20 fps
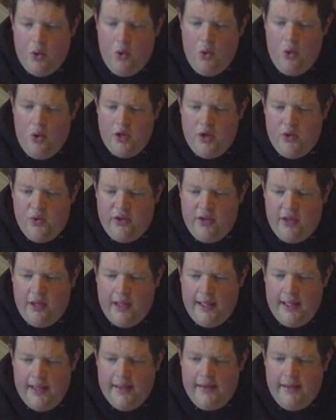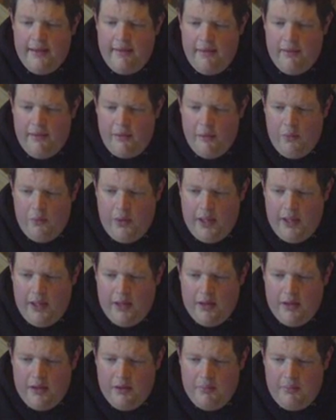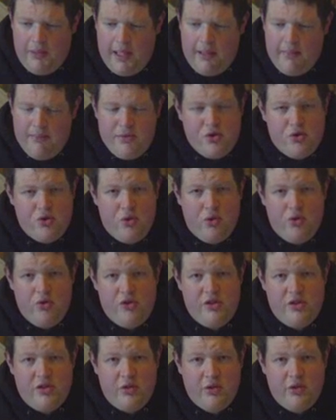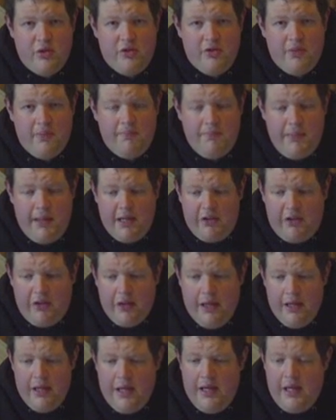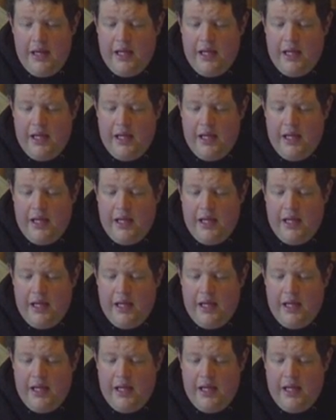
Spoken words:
or you say, well, perhaps Georges could have done better.